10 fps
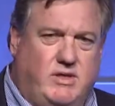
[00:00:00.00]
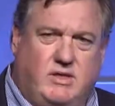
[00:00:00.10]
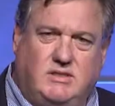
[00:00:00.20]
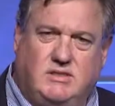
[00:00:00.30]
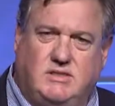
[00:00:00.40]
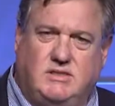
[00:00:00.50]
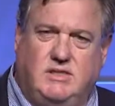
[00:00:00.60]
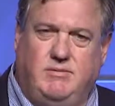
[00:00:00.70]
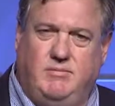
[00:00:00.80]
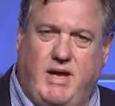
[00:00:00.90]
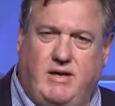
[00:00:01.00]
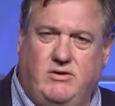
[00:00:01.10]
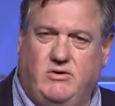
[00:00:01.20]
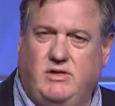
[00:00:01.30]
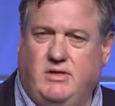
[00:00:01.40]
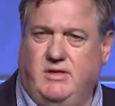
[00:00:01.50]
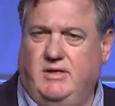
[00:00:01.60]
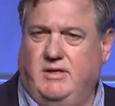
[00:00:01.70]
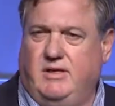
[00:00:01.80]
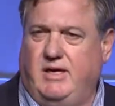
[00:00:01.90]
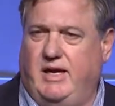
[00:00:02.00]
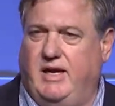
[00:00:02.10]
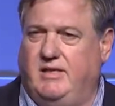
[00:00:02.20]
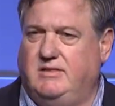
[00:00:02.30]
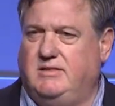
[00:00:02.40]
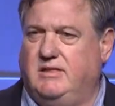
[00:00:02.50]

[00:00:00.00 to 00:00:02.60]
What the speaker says: consistent manner, and